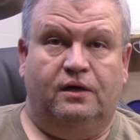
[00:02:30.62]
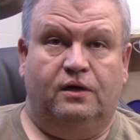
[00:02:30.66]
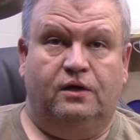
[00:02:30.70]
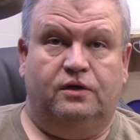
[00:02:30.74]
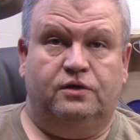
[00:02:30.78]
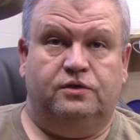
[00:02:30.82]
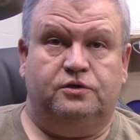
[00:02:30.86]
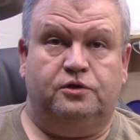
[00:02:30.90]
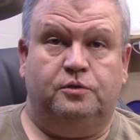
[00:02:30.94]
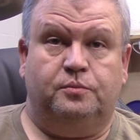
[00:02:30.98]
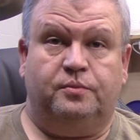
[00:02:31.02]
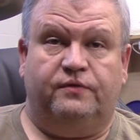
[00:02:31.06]

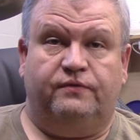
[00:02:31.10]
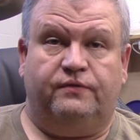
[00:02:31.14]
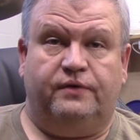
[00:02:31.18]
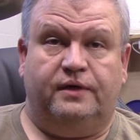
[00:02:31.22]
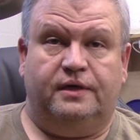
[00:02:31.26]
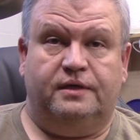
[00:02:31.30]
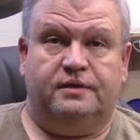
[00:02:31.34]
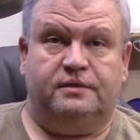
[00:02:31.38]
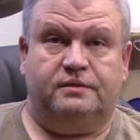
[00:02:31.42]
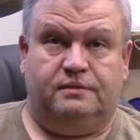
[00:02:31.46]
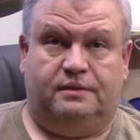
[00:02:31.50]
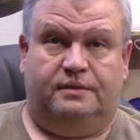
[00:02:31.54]

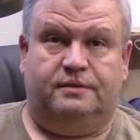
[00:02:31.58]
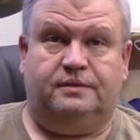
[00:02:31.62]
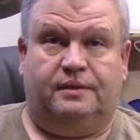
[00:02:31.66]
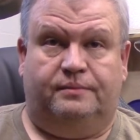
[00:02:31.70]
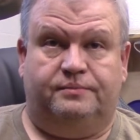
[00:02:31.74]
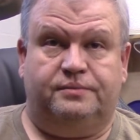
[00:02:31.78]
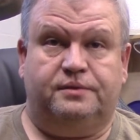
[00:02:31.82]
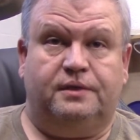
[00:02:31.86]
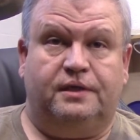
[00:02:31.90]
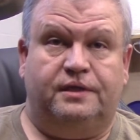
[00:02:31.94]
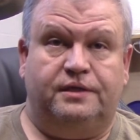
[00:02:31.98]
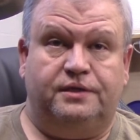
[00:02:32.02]
supervise, and I
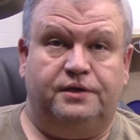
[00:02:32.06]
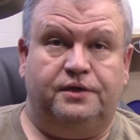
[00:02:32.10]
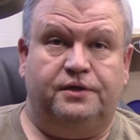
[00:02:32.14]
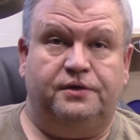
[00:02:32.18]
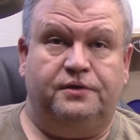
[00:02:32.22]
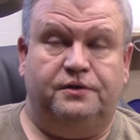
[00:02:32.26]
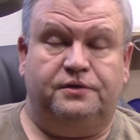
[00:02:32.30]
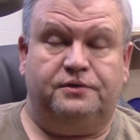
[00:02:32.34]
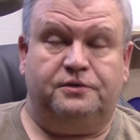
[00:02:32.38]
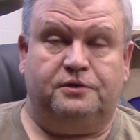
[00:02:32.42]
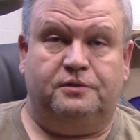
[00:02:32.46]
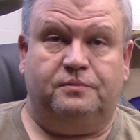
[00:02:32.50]

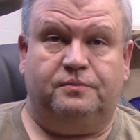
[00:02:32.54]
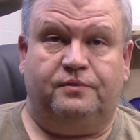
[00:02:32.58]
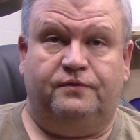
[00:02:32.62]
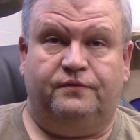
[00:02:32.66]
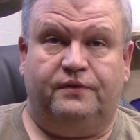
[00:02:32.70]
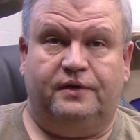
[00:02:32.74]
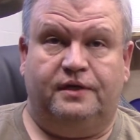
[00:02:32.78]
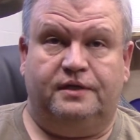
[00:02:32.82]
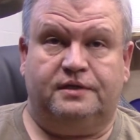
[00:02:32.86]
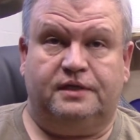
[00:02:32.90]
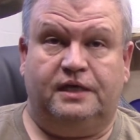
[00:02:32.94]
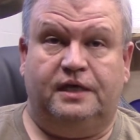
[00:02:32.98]
continue to
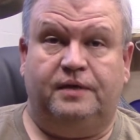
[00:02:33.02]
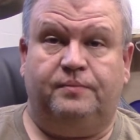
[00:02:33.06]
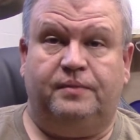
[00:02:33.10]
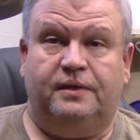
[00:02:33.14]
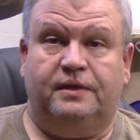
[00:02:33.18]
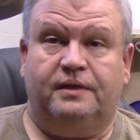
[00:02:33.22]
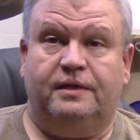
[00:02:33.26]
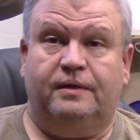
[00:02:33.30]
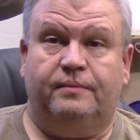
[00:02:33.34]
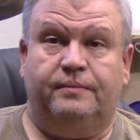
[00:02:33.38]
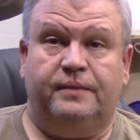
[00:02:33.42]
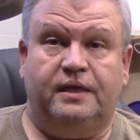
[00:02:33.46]
supervise,
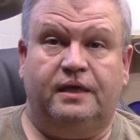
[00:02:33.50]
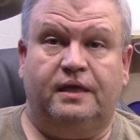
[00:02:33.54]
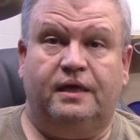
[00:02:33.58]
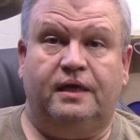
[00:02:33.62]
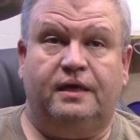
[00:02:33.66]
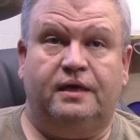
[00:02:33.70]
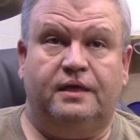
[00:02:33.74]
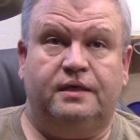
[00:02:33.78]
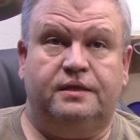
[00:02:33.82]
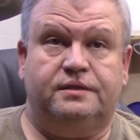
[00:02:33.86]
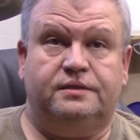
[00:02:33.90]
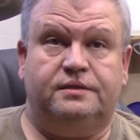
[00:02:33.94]
keeping them
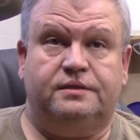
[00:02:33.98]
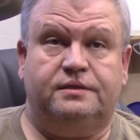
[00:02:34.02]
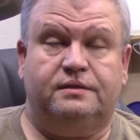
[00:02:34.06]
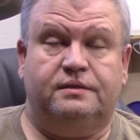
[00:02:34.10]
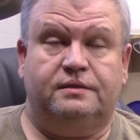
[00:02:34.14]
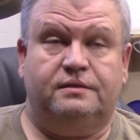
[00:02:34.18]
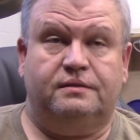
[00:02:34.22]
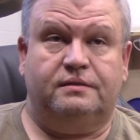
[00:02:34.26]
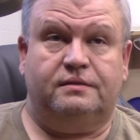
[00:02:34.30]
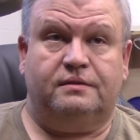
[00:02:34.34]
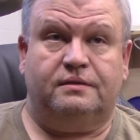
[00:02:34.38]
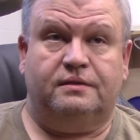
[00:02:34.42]
engaged.
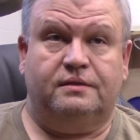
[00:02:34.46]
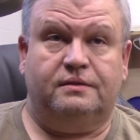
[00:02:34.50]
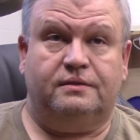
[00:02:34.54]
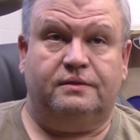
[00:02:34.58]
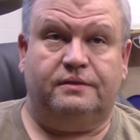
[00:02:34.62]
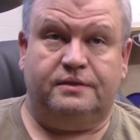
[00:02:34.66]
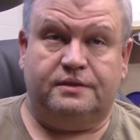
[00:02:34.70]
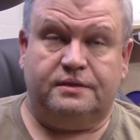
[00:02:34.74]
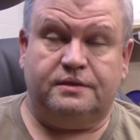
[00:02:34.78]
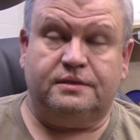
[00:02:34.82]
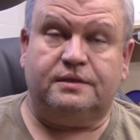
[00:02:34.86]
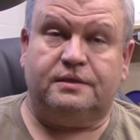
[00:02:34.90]
And
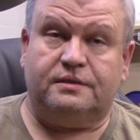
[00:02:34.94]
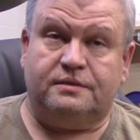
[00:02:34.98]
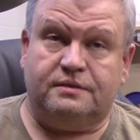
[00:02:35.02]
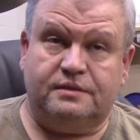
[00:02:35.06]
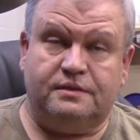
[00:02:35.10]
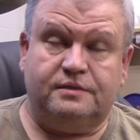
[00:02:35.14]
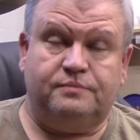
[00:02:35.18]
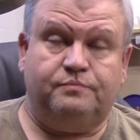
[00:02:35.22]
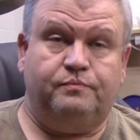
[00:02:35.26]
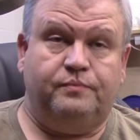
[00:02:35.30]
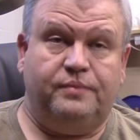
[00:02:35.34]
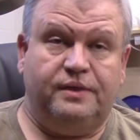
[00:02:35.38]

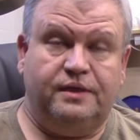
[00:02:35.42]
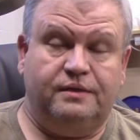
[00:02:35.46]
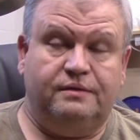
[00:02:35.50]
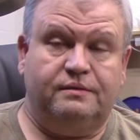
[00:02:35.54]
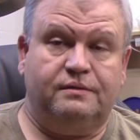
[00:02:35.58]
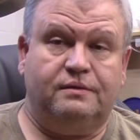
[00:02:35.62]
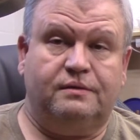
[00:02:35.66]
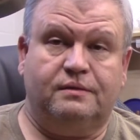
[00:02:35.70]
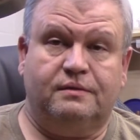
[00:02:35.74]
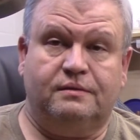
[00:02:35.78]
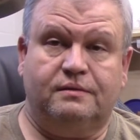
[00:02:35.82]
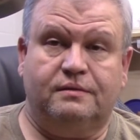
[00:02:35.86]
it's
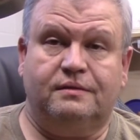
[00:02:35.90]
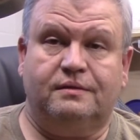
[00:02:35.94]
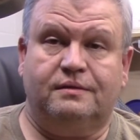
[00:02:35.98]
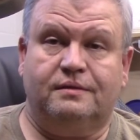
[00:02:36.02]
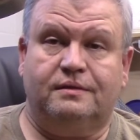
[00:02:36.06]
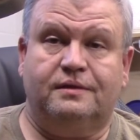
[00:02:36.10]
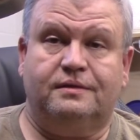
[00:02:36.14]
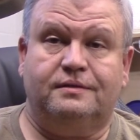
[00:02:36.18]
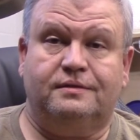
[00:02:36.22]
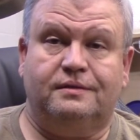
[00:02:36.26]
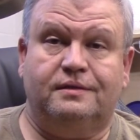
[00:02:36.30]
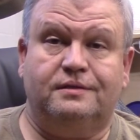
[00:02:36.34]
been
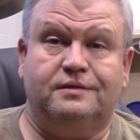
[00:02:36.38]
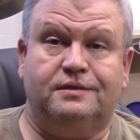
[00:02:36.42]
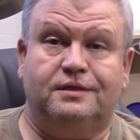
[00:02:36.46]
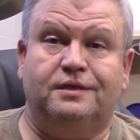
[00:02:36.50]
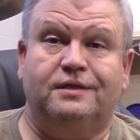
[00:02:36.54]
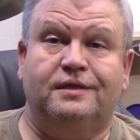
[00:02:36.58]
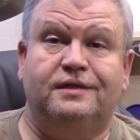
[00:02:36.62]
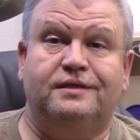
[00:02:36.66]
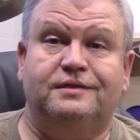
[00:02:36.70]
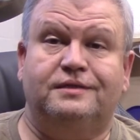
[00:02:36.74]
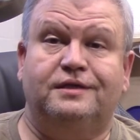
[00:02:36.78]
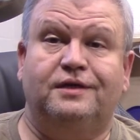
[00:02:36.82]

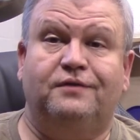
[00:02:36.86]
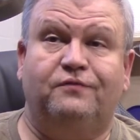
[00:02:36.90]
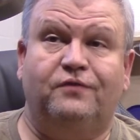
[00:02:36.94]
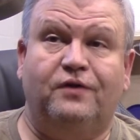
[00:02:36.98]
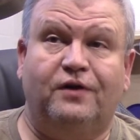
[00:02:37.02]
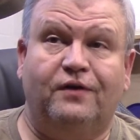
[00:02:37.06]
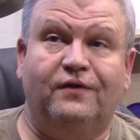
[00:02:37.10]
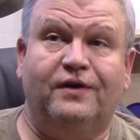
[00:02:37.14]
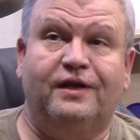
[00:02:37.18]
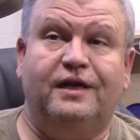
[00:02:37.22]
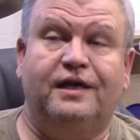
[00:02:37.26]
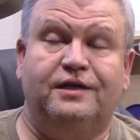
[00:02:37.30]
a
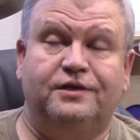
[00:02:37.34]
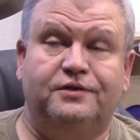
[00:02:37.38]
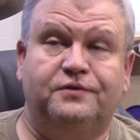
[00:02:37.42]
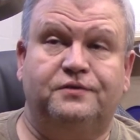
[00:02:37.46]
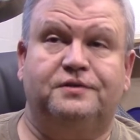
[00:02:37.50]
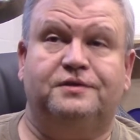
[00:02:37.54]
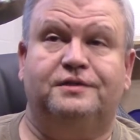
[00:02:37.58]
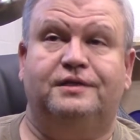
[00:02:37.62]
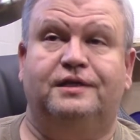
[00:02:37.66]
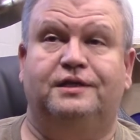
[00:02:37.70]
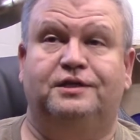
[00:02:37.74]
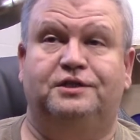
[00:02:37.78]
very
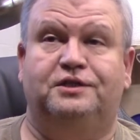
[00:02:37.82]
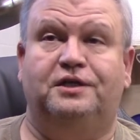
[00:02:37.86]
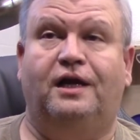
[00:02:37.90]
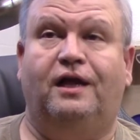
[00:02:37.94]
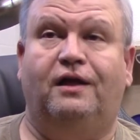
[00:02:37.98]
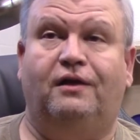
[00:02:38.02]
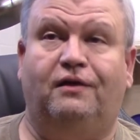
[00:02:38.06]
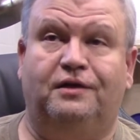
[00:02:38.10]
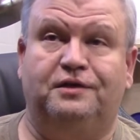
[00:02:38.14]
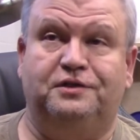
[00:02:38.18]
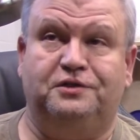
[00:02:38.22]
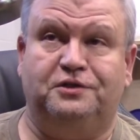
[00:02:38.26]
interesting
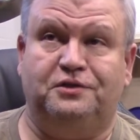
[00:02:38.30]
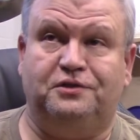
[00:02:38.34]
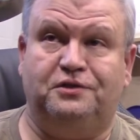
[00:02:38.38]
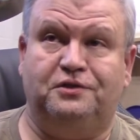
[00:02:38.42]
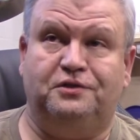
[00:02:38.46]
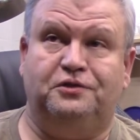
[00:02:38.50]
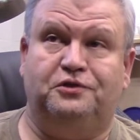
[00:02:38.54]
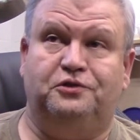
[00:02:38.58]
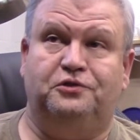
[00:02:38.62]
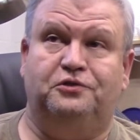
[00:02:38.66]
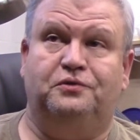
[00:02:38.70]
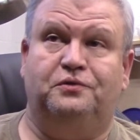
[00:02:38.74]
challenge to
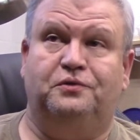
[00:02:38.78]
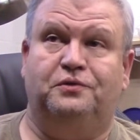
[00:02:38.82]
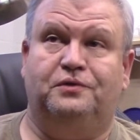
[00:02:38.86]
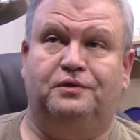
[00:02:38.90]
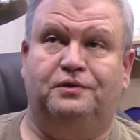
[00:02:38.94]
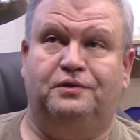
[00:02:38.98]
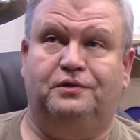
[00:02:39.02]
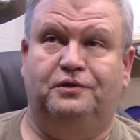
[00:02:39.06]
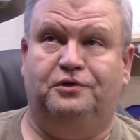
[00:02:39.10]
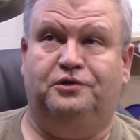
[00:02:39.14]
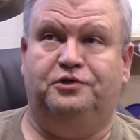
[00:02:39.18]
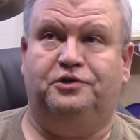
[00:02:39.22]
do
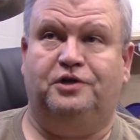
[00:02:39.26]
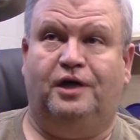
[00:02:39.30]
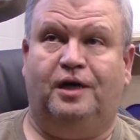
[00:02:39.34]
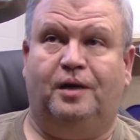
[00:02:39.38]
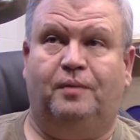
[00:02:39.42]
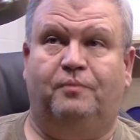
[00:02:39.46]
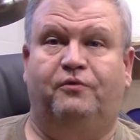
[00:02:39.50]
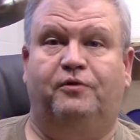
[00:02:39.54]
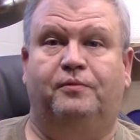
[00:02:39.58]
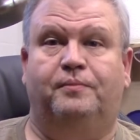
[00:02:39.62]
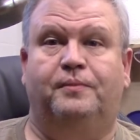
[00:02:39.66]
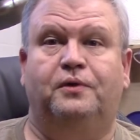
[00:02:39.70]
your job
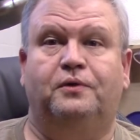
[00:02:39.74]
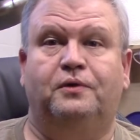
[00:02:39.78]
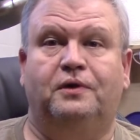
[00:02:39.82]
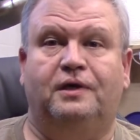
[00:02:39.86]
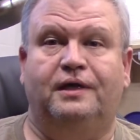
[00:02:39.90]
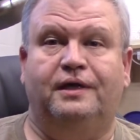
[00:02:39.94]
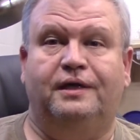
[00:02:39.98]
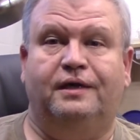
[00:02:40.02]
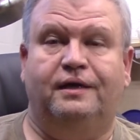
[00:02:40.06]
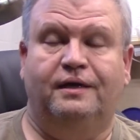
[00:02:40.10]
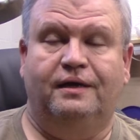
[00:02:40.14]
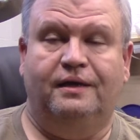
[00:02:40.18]

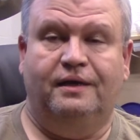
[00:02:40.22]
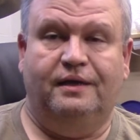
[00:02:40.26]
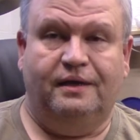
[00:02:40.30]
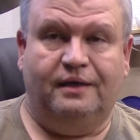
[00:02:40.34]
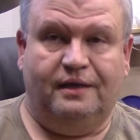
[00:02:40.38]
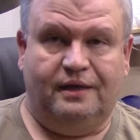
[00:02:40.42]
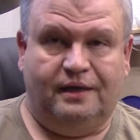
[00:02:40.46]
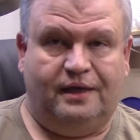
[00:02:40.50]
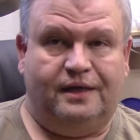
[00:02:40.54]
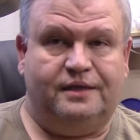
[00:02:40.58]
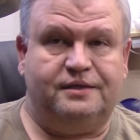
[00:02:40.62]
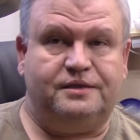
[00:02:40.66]
remotely,
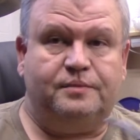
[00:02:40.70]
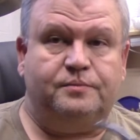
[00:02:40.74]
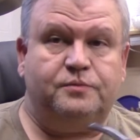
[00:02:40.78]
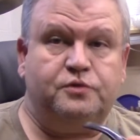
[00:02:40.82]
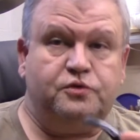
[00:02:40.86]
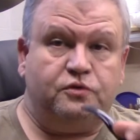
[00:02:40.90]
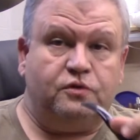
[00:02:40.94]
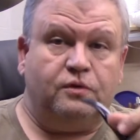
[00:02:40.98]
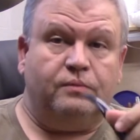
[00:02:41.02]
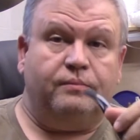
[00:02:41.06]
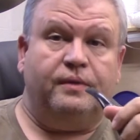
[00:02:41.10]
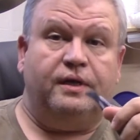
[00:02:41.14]
as I'm
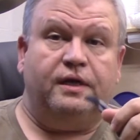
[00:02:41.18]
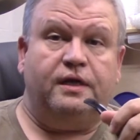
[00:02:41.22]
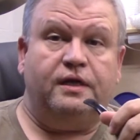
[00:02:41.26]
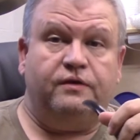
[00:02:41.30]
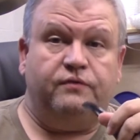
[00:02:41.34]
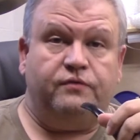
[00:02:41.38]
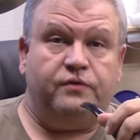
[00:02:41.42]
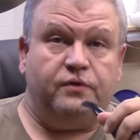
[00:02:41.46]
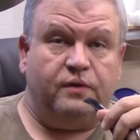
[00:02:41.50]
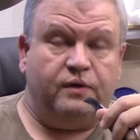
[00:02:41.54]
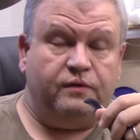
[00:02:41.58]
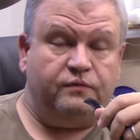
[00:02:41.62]
sure many
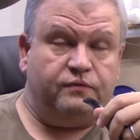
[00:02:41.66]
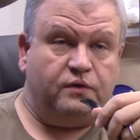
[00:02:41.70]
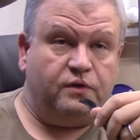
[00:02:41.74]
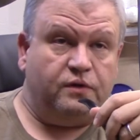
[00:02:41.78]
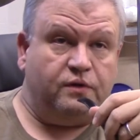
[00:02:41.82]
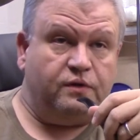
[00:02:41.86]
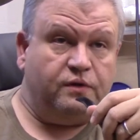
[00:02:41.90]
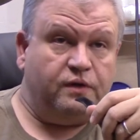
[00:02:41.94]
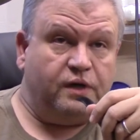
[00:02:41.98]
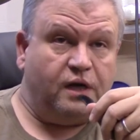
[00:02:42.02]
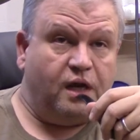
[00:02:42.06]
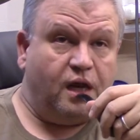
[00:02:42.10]
of you have
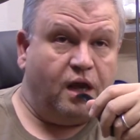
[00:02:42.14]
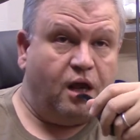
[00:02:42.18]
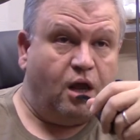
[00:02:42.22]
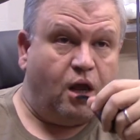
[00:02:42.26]
learned.